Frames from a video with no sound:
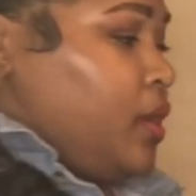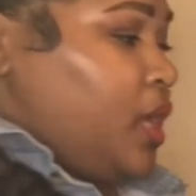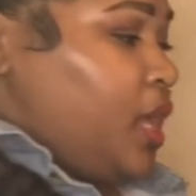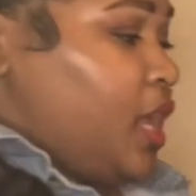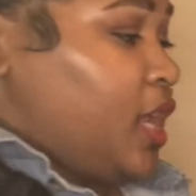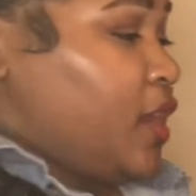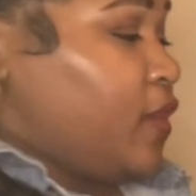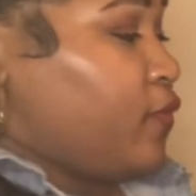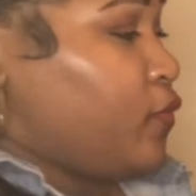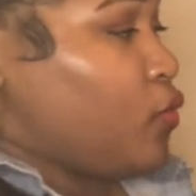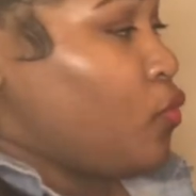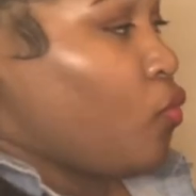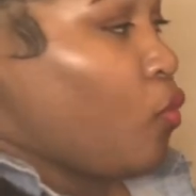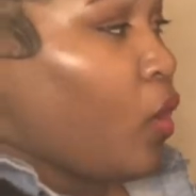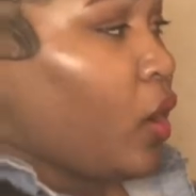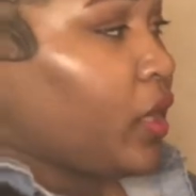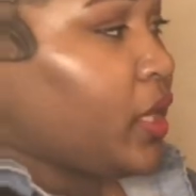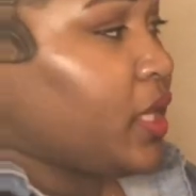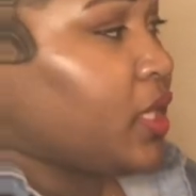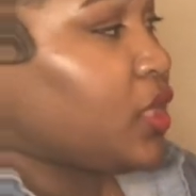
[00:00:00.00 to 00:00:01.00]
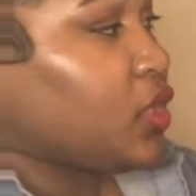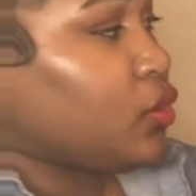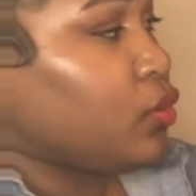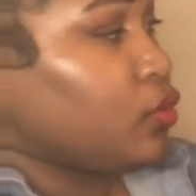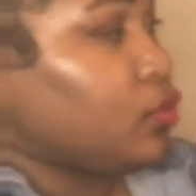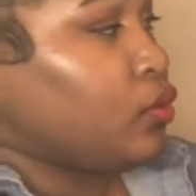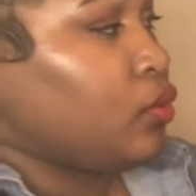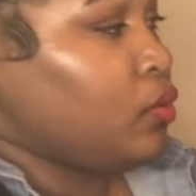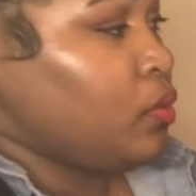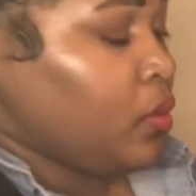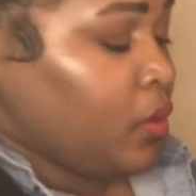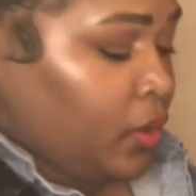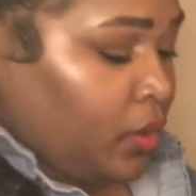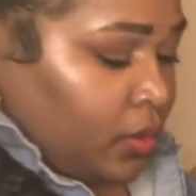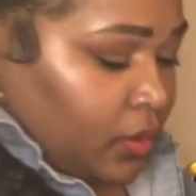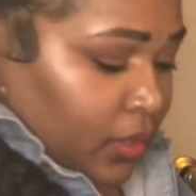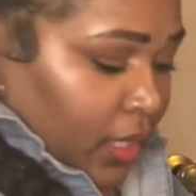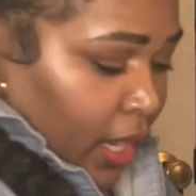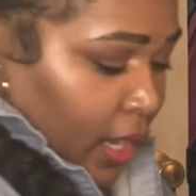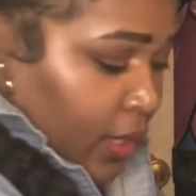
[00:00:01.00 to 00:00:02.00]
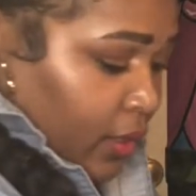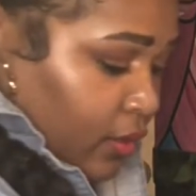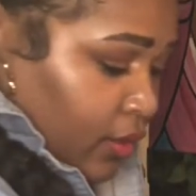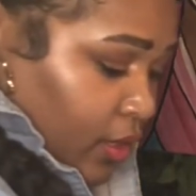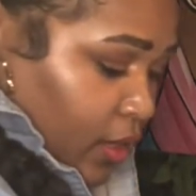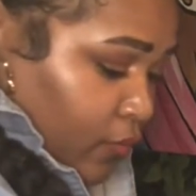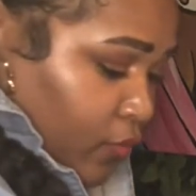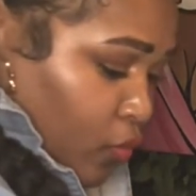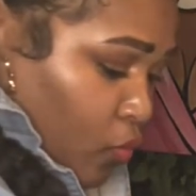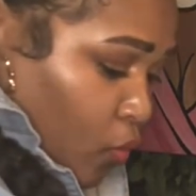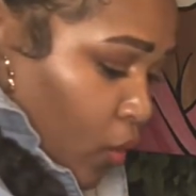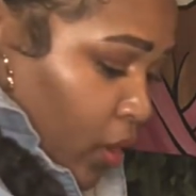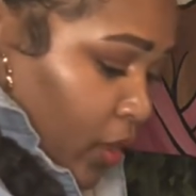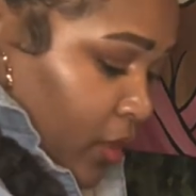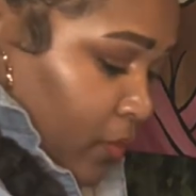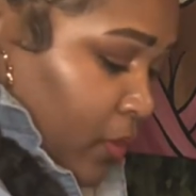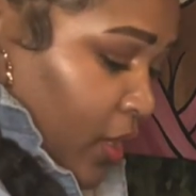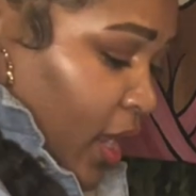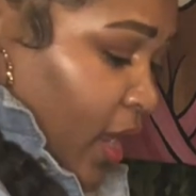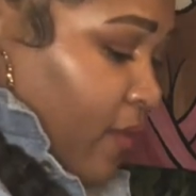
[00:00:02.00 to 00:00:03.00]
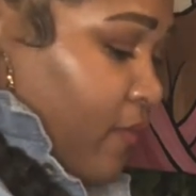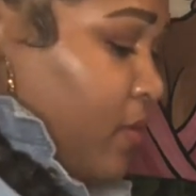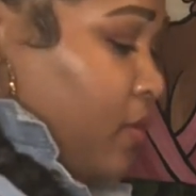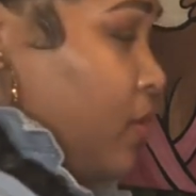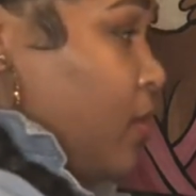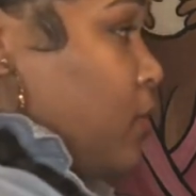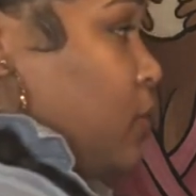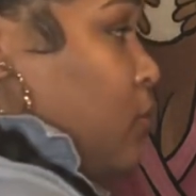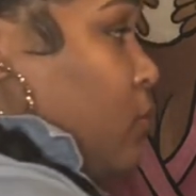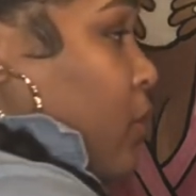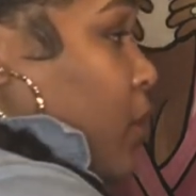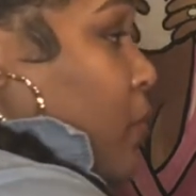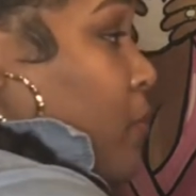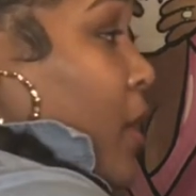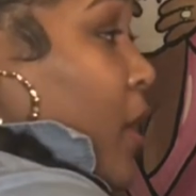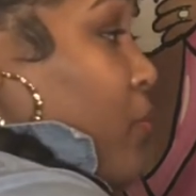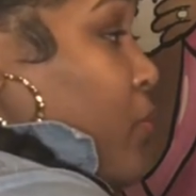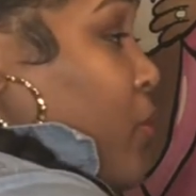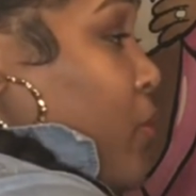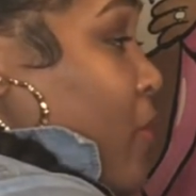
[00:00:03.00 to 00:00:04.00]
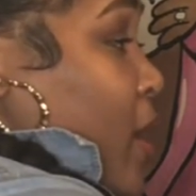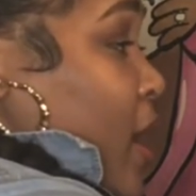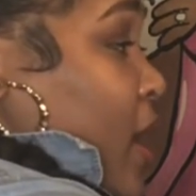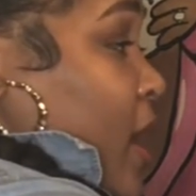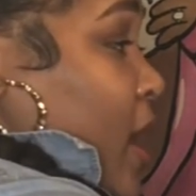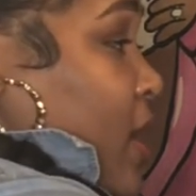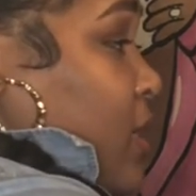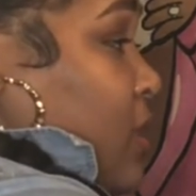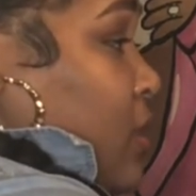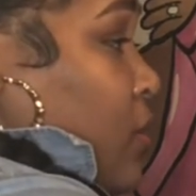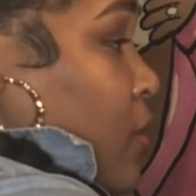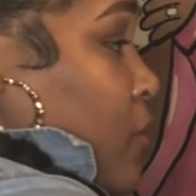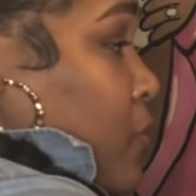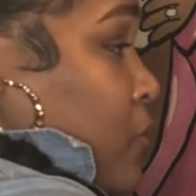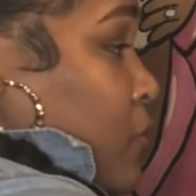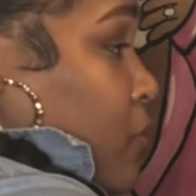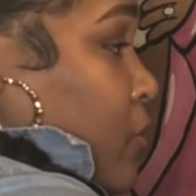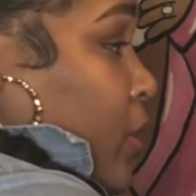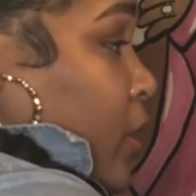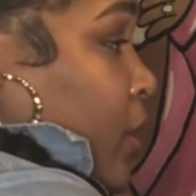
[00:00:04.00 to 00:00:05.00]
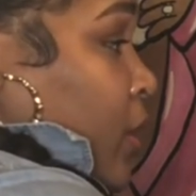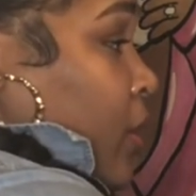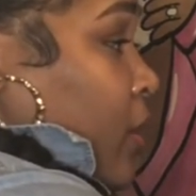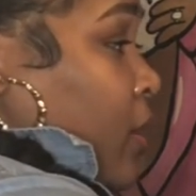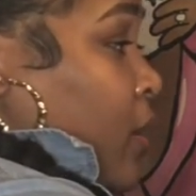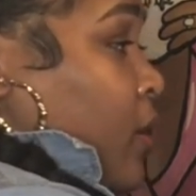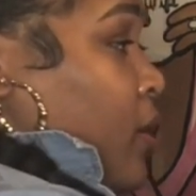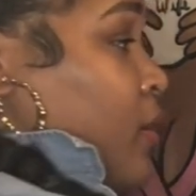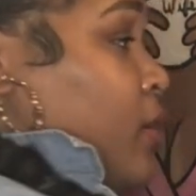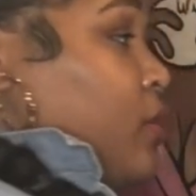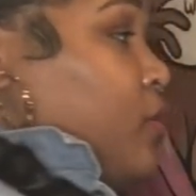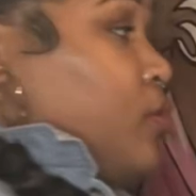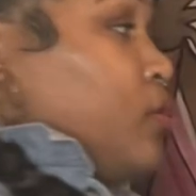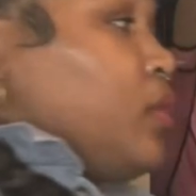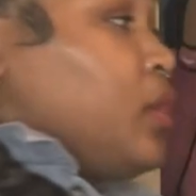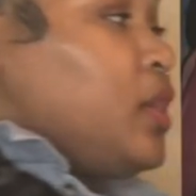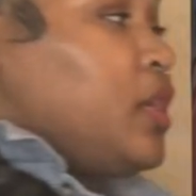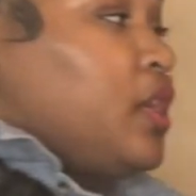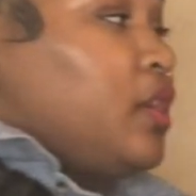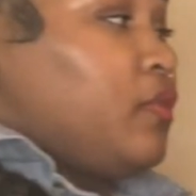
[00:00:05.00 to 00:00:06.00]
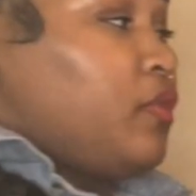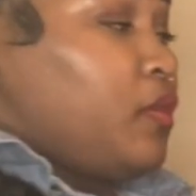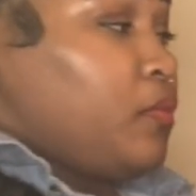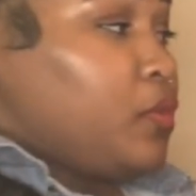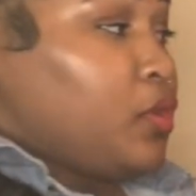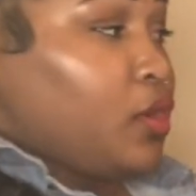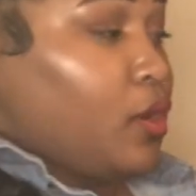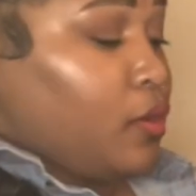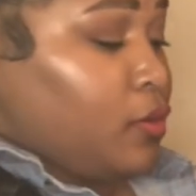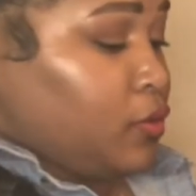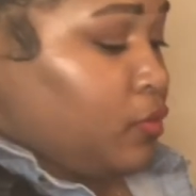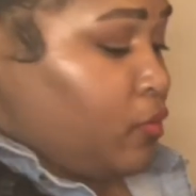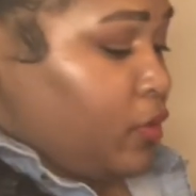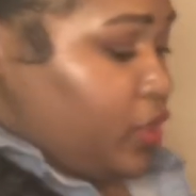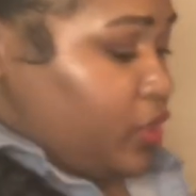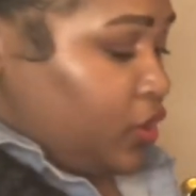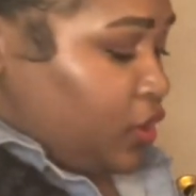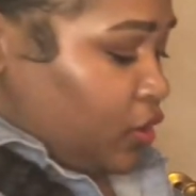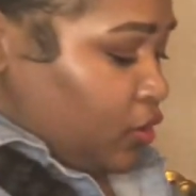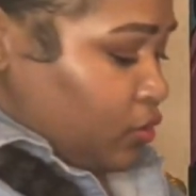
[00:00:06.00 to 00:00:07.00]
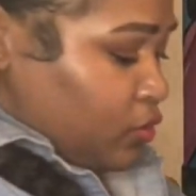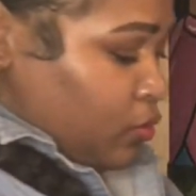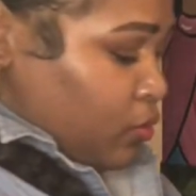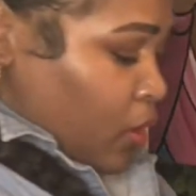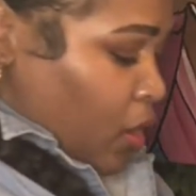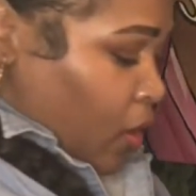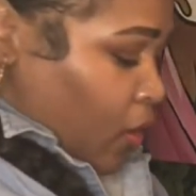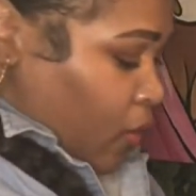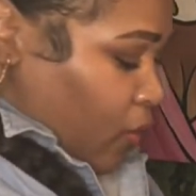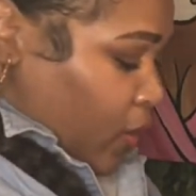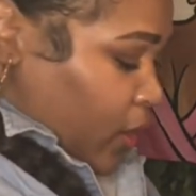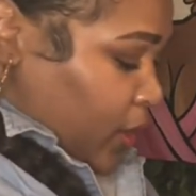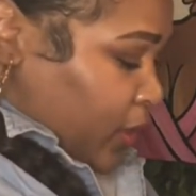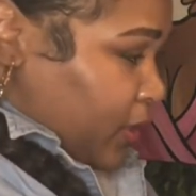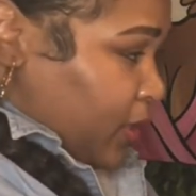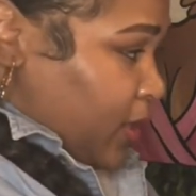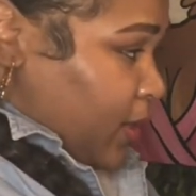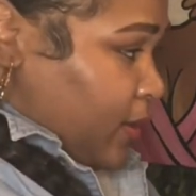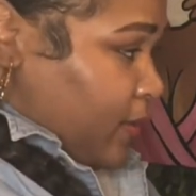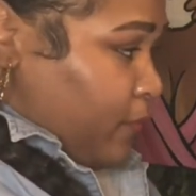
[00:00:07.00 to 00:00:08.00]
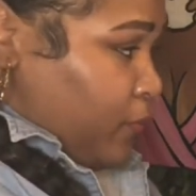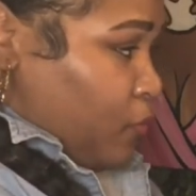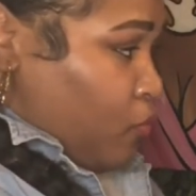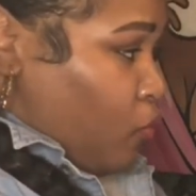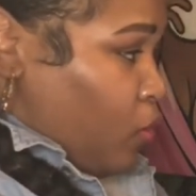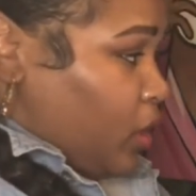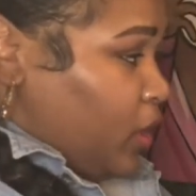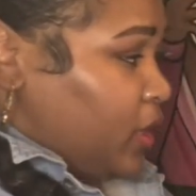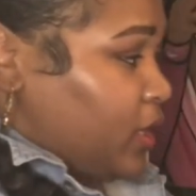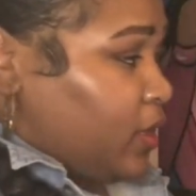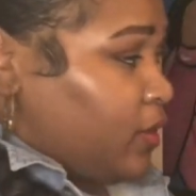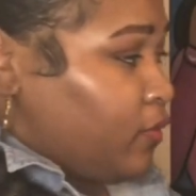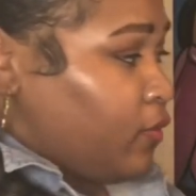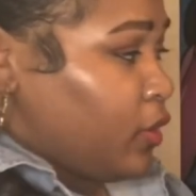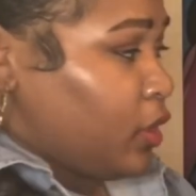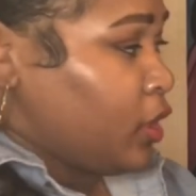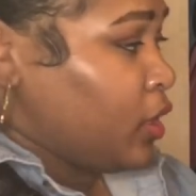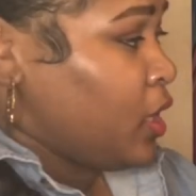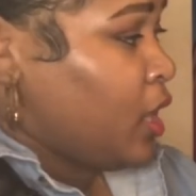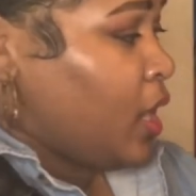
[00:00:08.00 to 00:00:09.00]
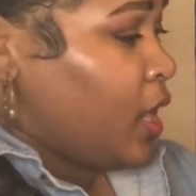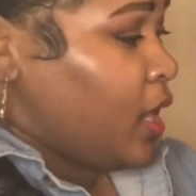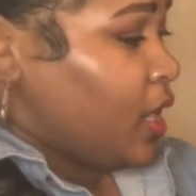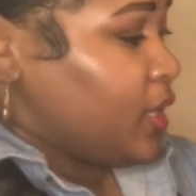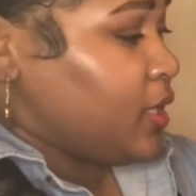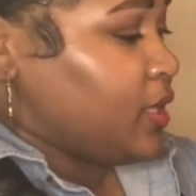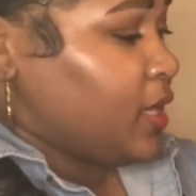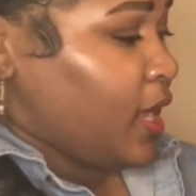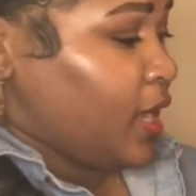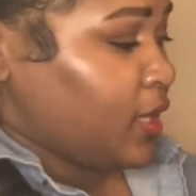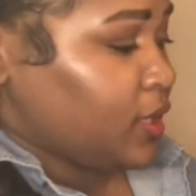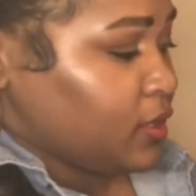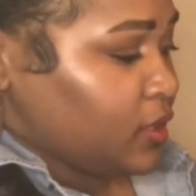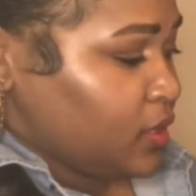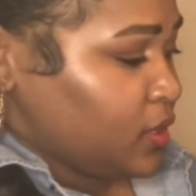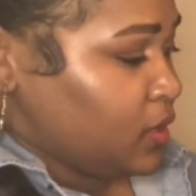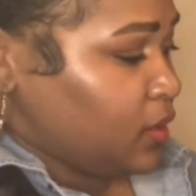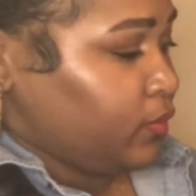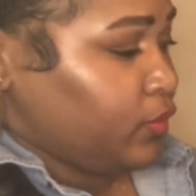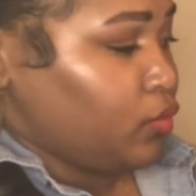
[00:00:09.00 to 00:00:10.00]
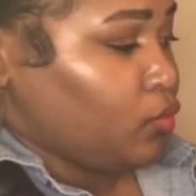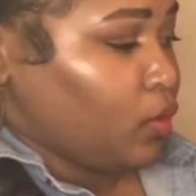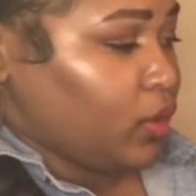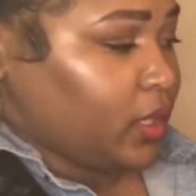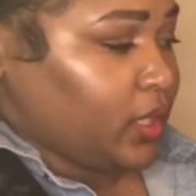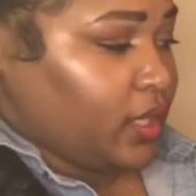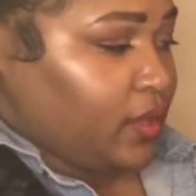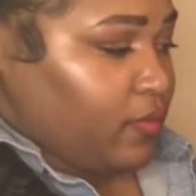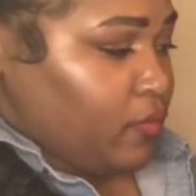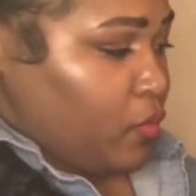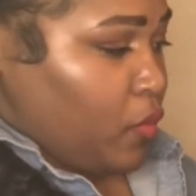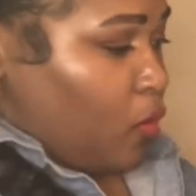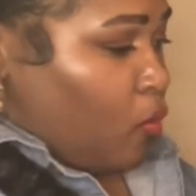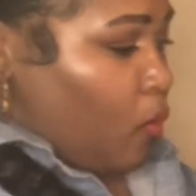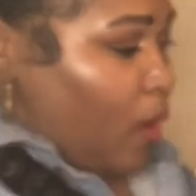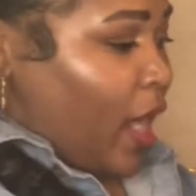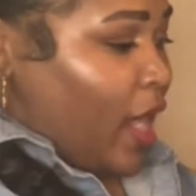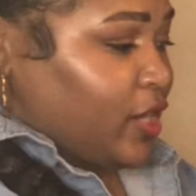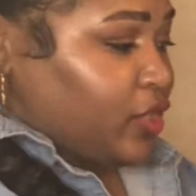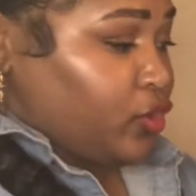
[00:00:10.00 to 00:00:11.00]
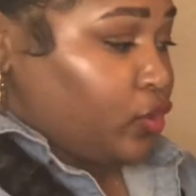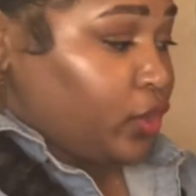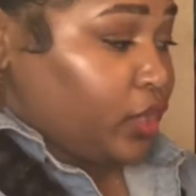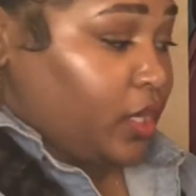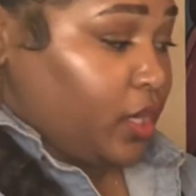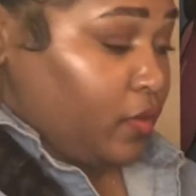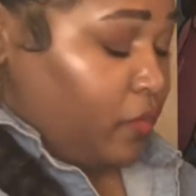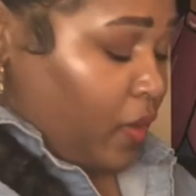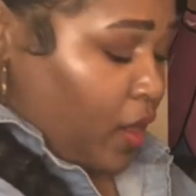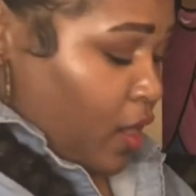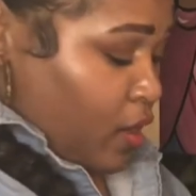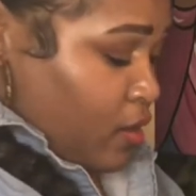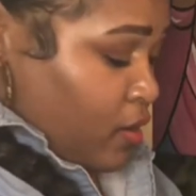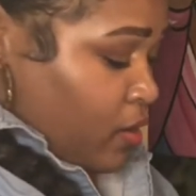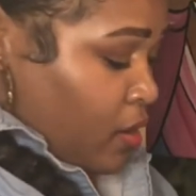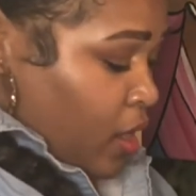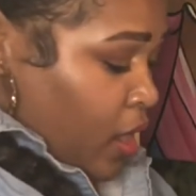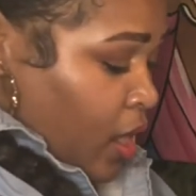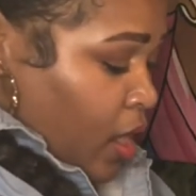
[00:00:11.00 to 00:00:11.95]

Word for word: And if you wanted to, like, if you want him to have a nose ring, maybe Bay has a nose ring. You can give him a nose ring too. Or again, if you want to give her a necklace, if you want to give him a watch or give her